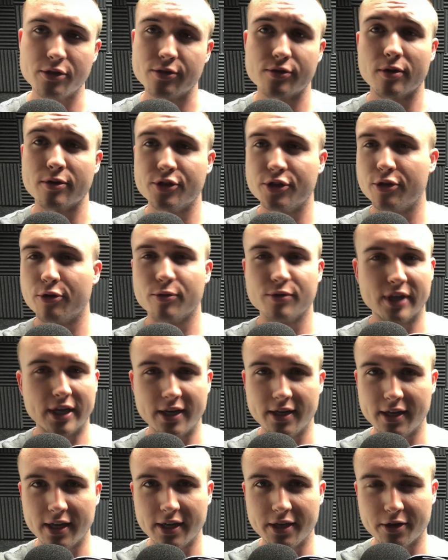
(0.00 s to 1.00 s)
just our general
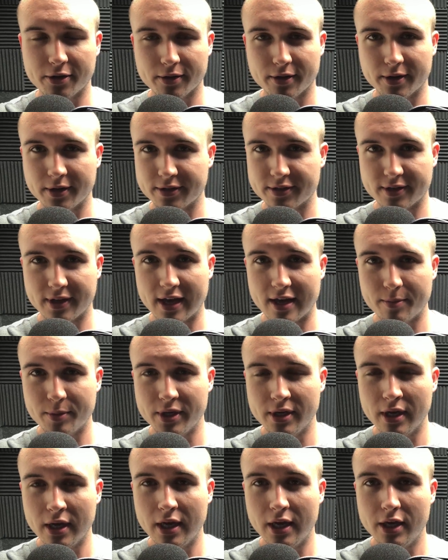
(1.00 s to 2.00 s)
day to day here at Linux
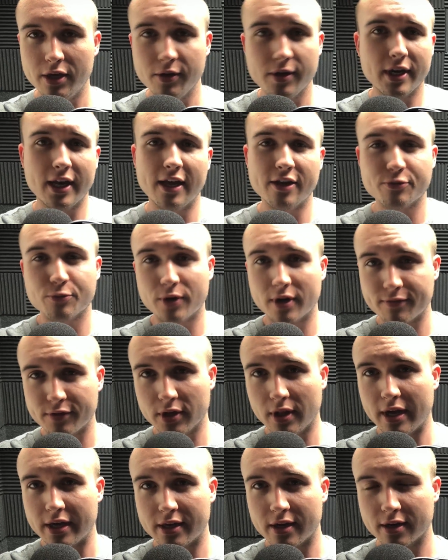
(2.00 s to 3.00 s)
Academy. You can ask
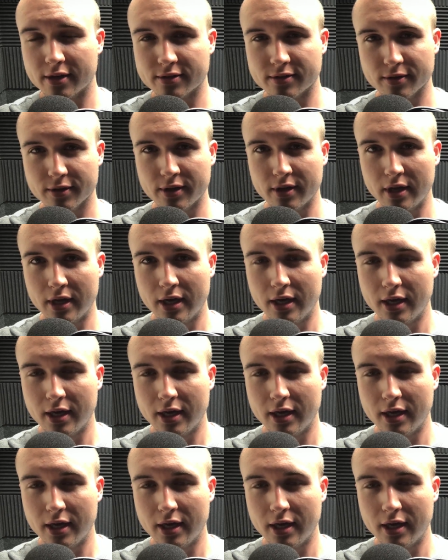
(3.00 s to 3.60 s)
whatever you like, honestly.